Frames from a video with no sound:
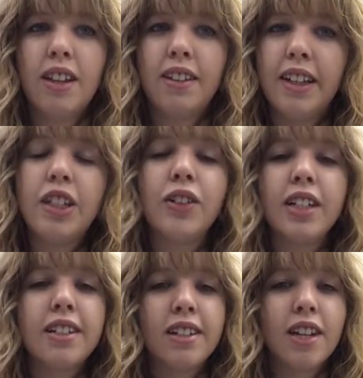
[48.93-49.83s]
Then you
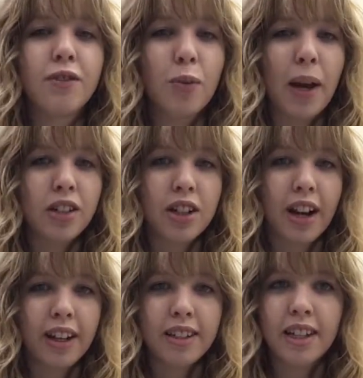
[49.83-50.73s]
need to see if your patient
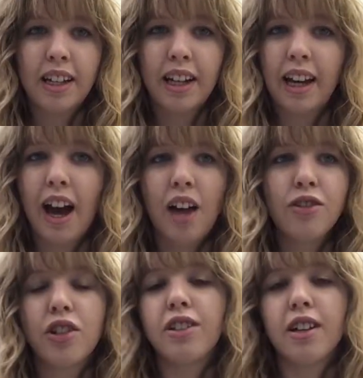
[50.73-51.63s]
has any allergies